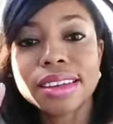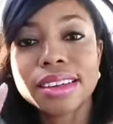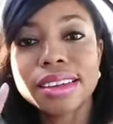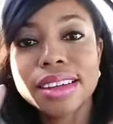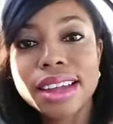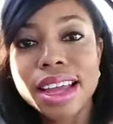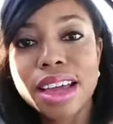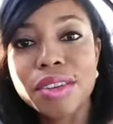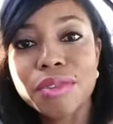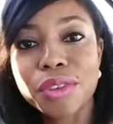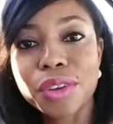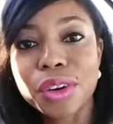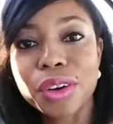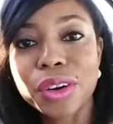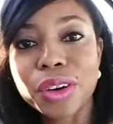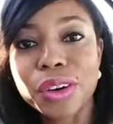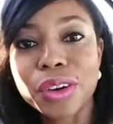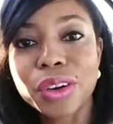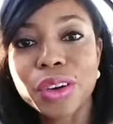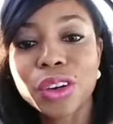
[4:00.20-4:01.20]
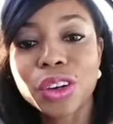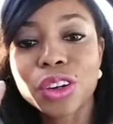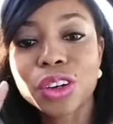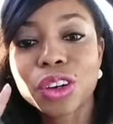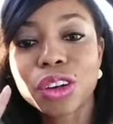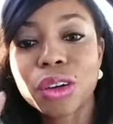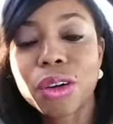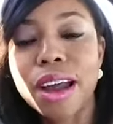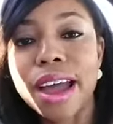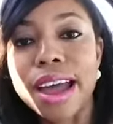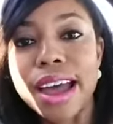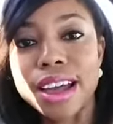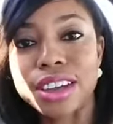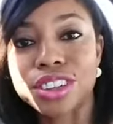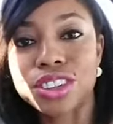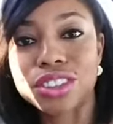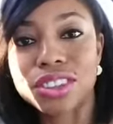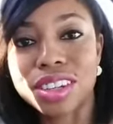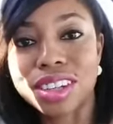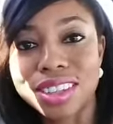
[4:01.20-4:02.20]
never
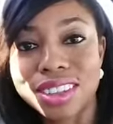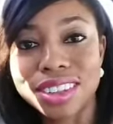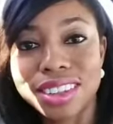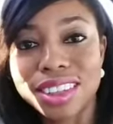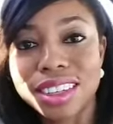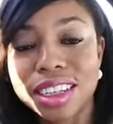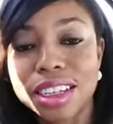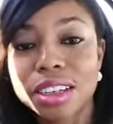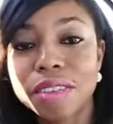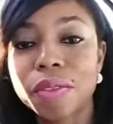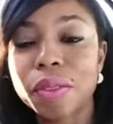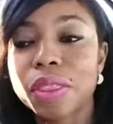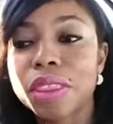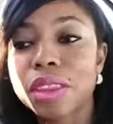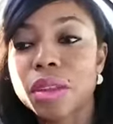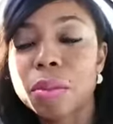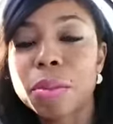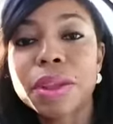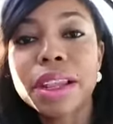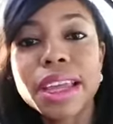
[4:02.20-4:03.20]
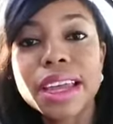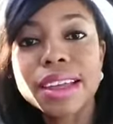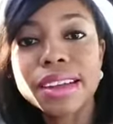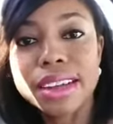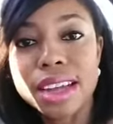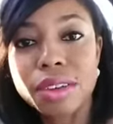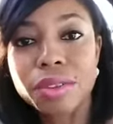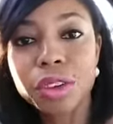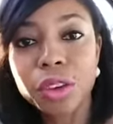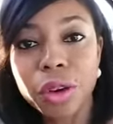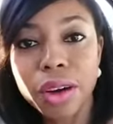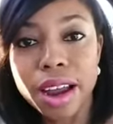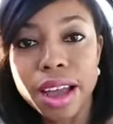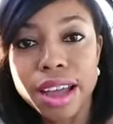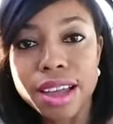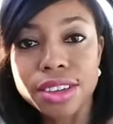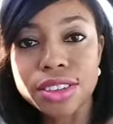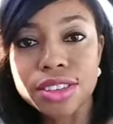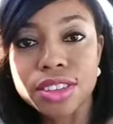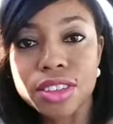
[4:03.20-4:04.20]
crashed. The plane never
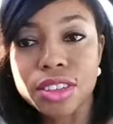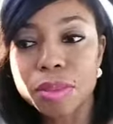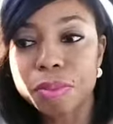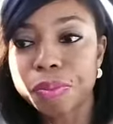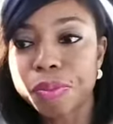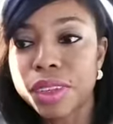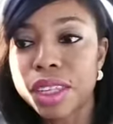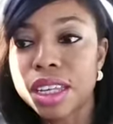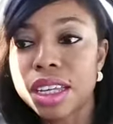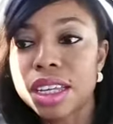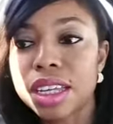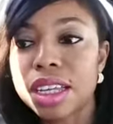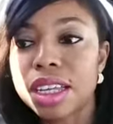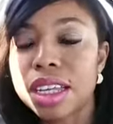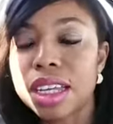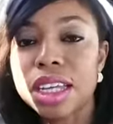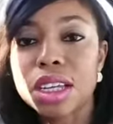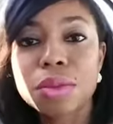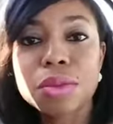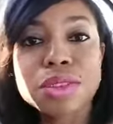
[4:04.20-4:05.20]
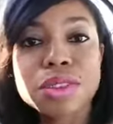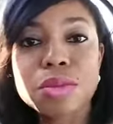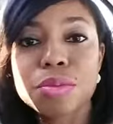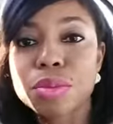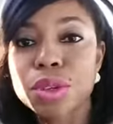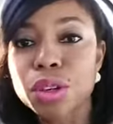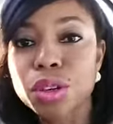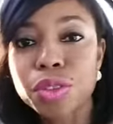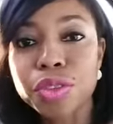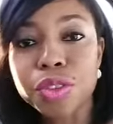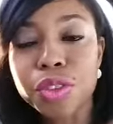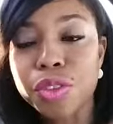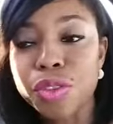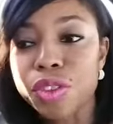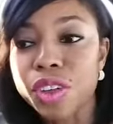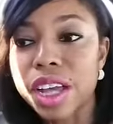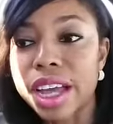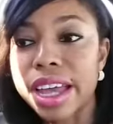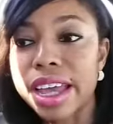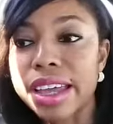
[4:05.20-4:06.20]
crashed. It was a beautiful
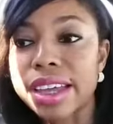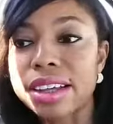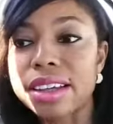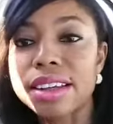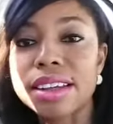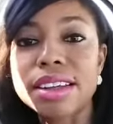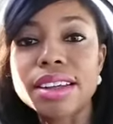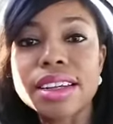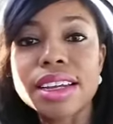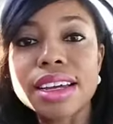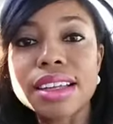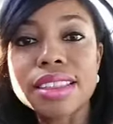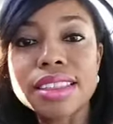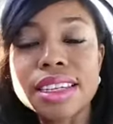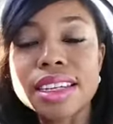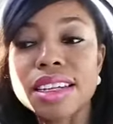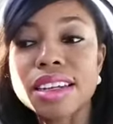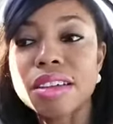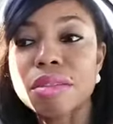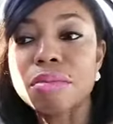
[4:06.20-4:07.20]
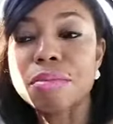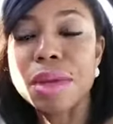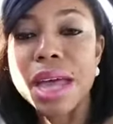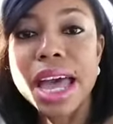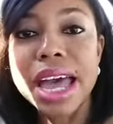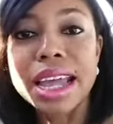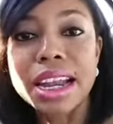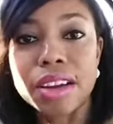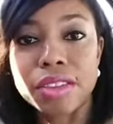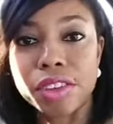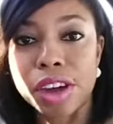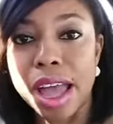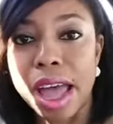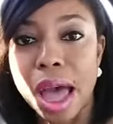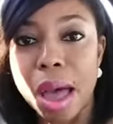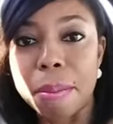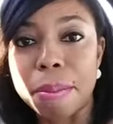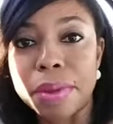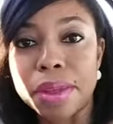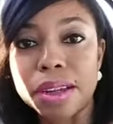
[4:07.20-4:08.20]
flight. Nothing bad ever
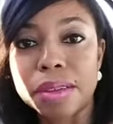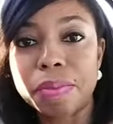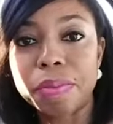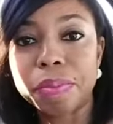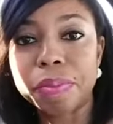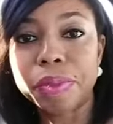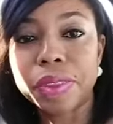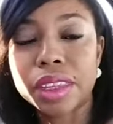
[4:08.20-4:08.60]
happened.